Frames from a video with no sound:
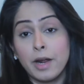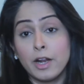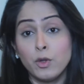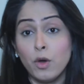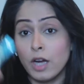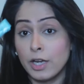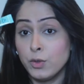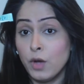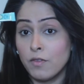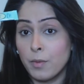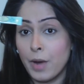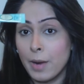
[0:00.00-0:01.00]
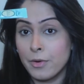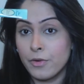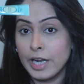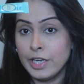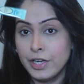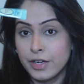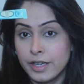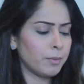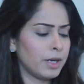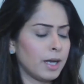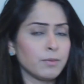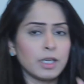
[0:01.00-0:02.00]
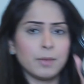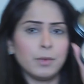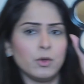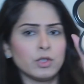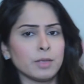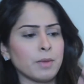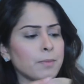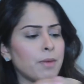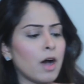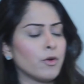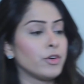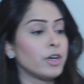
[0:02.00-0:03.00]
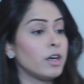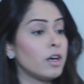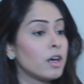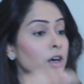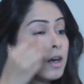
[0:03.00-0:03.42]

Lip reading: I do have a primer right here, but I'm gonna be using my powder,